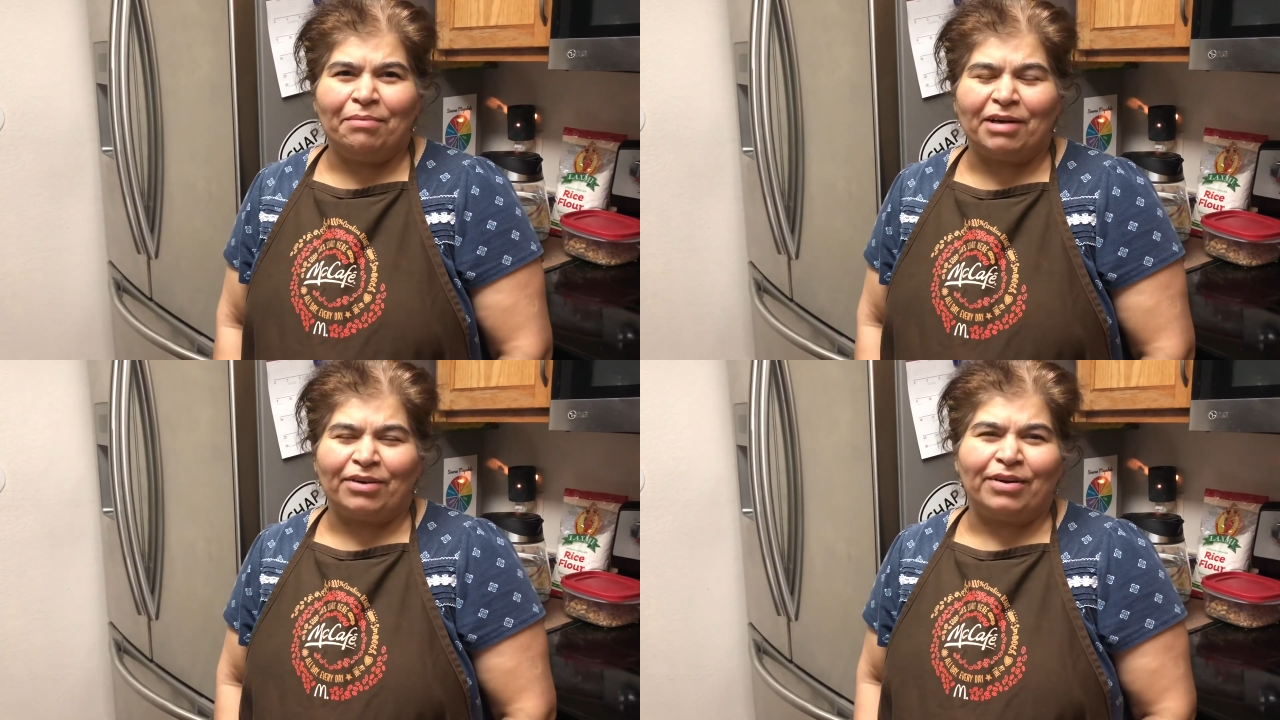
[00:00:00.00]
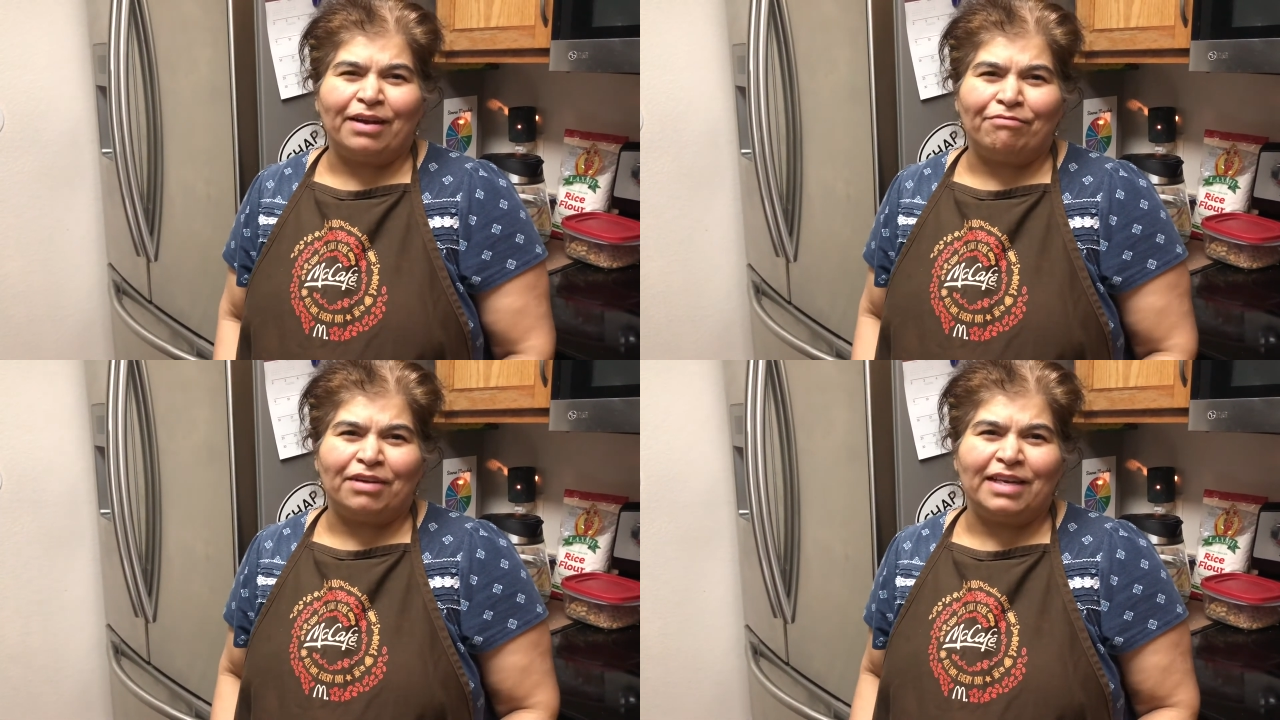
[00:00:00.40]
but today
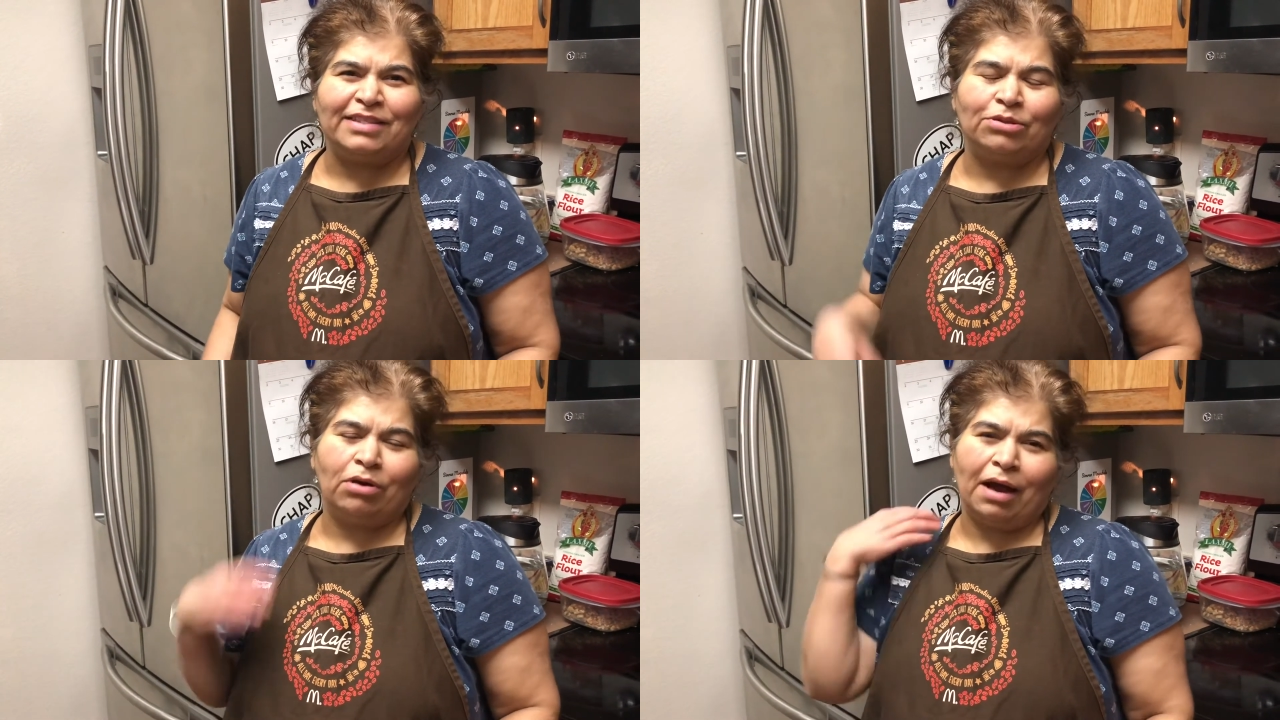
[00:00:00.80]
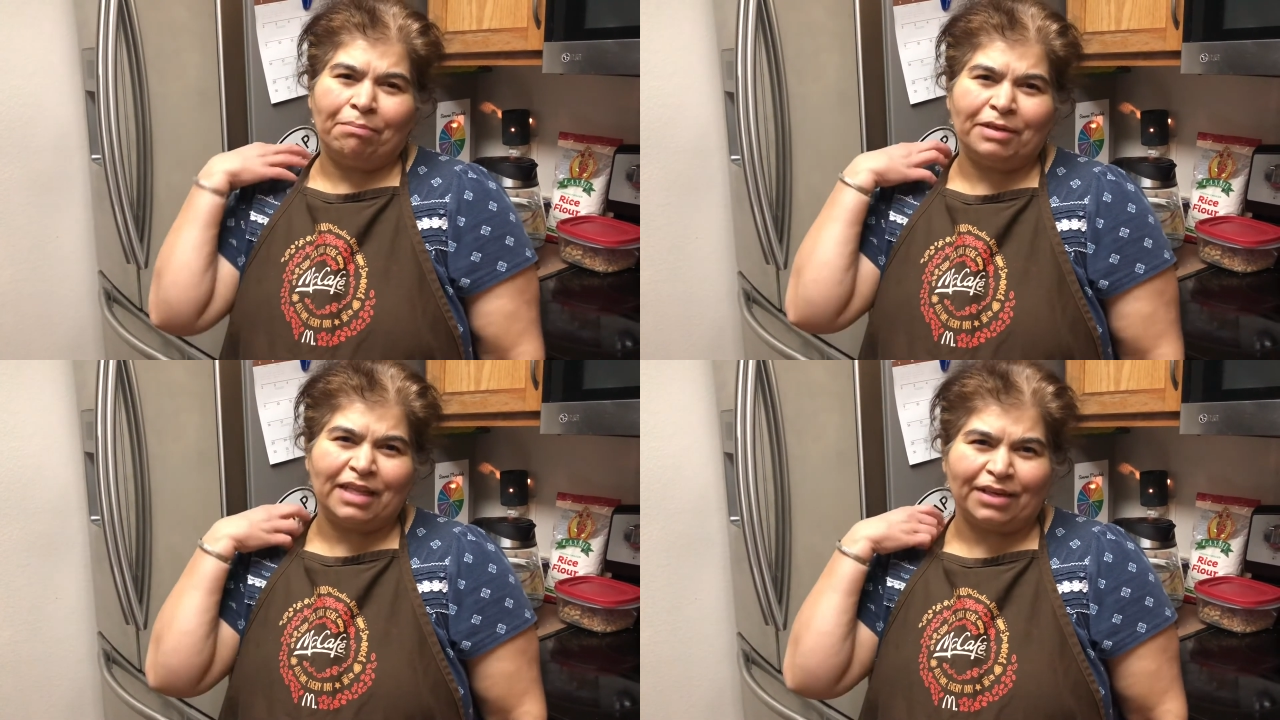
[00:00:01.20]
I'm feeling so
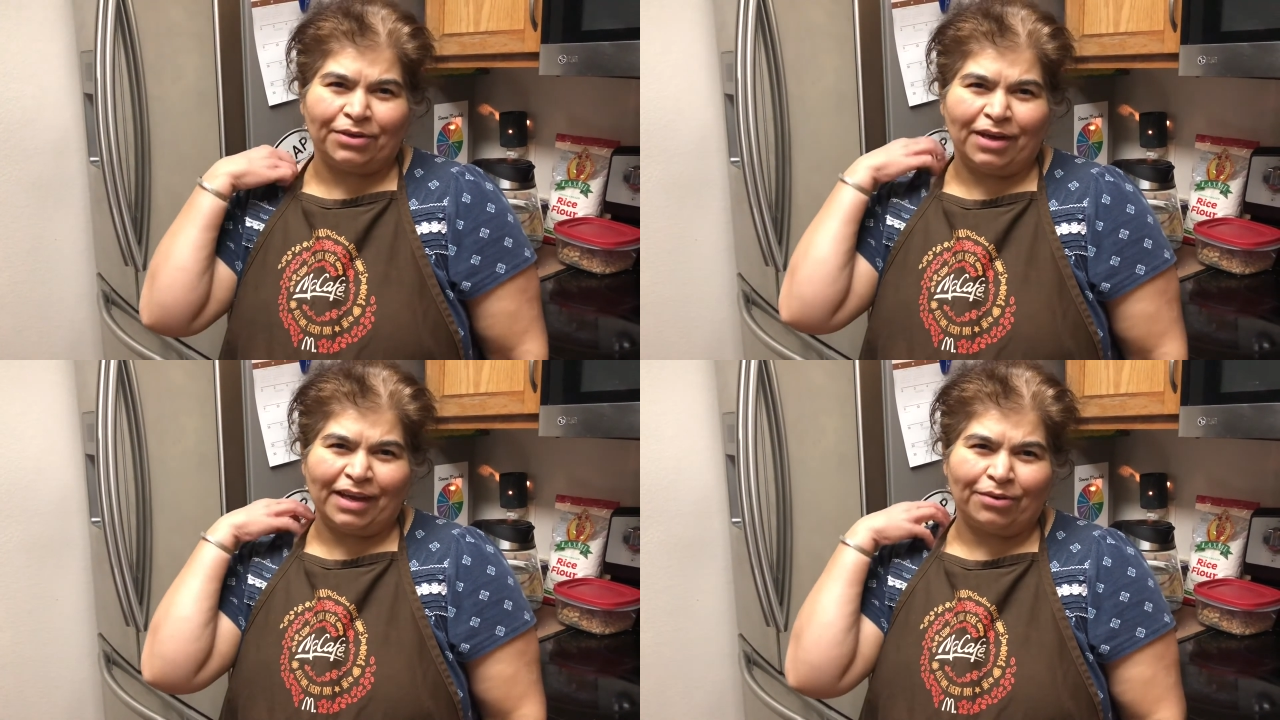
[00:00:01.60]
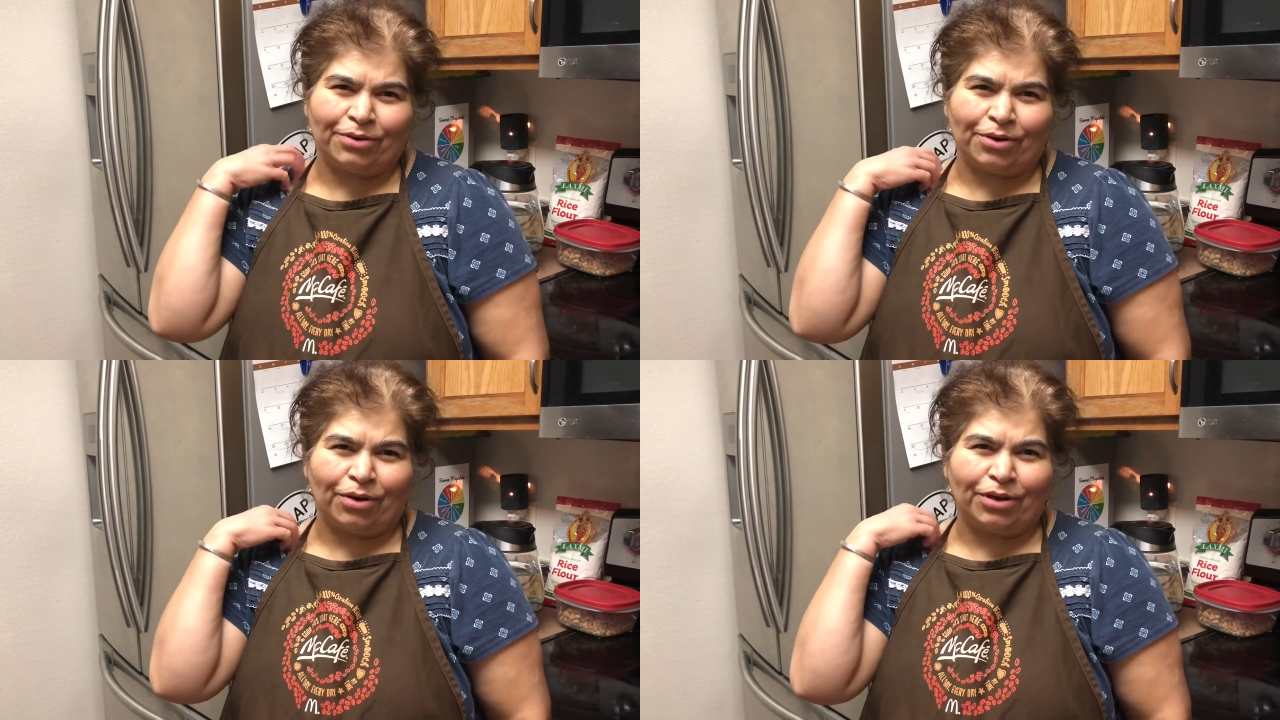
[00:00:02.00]
happy that I
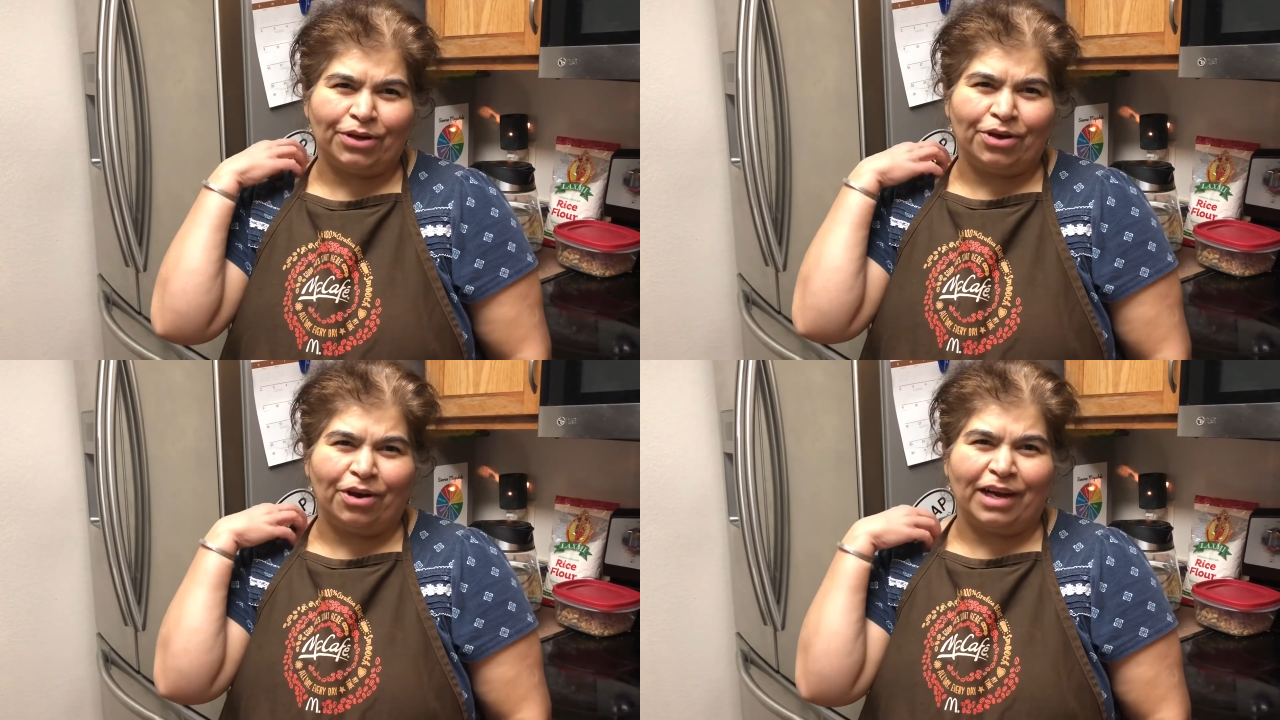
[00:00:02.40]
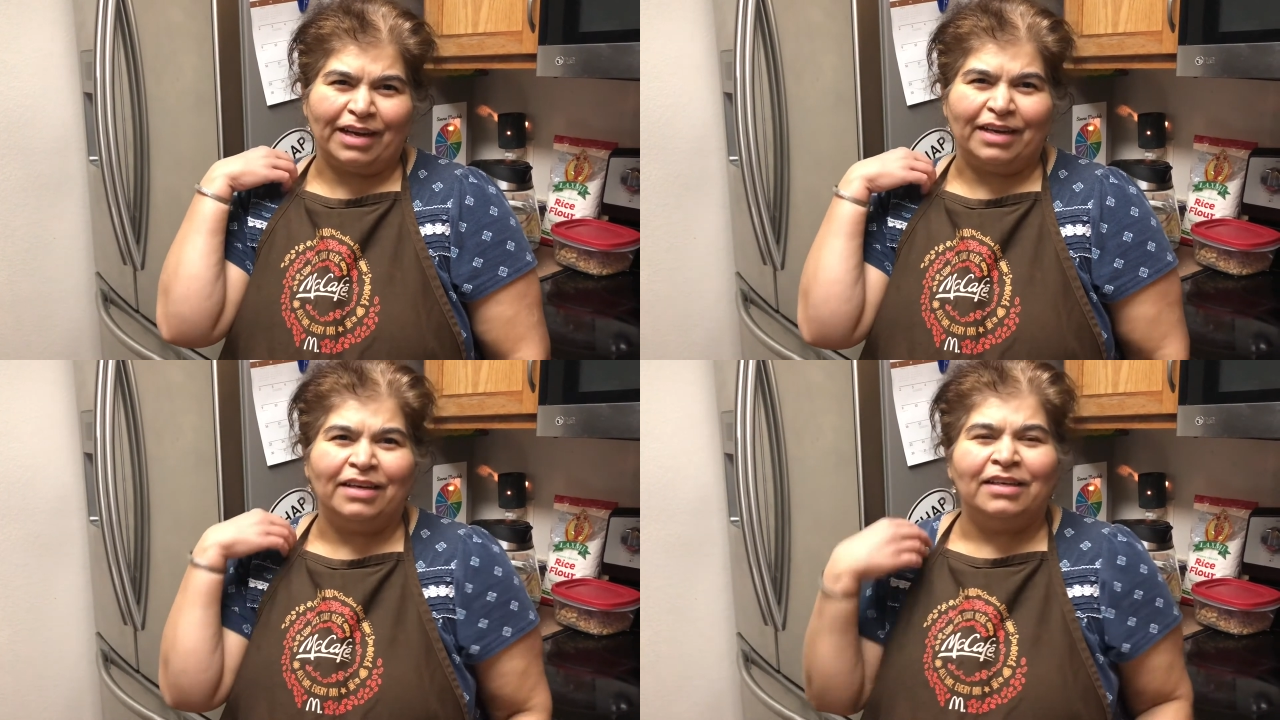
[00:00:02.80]
could talk to you all and